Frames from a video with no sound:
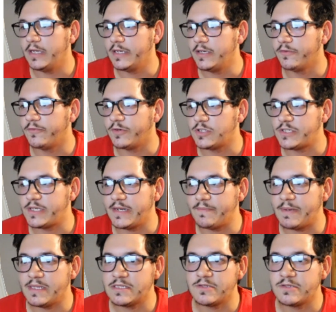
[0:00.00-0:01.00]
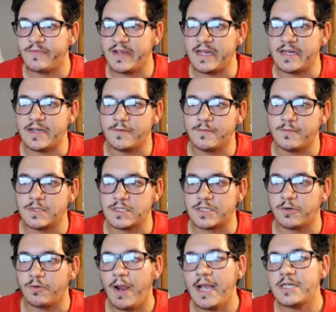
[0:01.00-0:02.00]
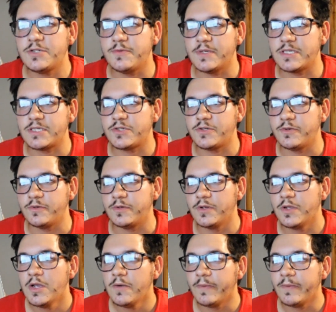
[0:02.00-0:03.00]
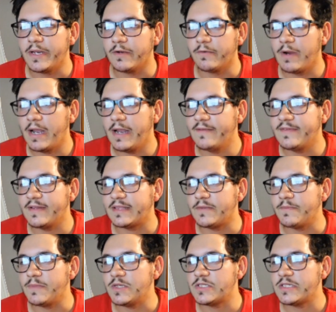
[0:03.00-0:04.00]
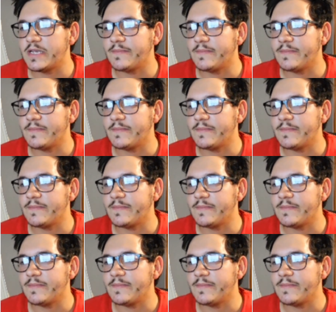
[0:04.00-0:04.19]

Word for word: University in Pennsylvania was a graduate student when he arrived at the museum in